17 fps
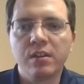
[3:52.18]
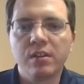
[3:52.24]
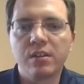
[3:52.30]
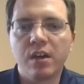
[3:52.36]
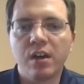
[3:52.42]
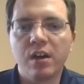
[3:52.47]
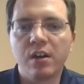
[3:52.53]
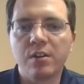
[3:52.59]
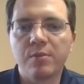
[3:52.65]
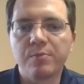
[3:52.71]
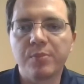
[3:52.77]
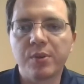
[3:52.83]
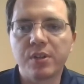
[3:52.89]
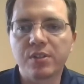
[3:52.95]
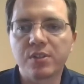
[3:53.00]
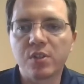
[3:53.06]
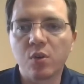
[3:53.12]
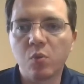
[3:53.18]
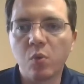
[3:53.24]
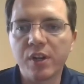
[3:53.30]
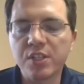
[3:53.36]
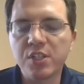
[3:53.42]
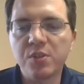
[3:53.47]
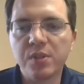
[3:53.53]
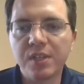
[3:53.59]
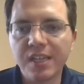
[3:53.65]
But so
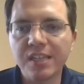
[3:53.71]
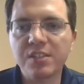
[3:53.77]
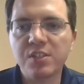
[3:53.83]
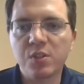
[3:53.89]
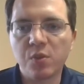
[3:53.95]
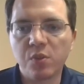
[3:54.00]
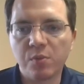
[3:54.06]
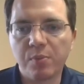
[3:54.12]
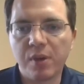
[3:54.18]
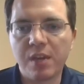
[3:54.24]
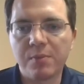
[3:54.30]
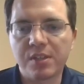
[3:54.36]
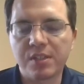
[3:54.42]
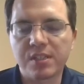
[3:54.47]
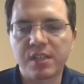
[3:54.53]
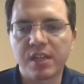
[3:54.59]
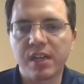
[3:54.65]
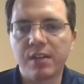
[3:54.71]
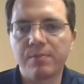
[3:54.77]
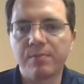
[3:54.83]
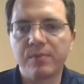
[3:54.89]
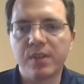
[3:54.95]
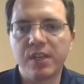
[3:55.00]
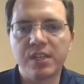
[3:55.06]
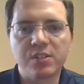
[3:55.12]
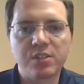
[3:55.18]
once you get to the payment site,
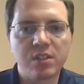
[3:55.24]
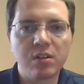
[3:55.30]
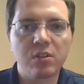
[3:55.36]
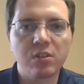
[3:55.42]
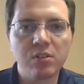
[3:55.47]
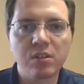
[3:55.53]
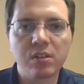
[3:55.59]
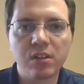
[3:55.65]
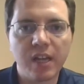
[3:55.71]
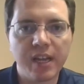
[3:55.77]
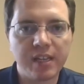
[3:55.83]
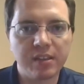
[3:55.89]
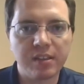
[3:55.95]
it's going to look like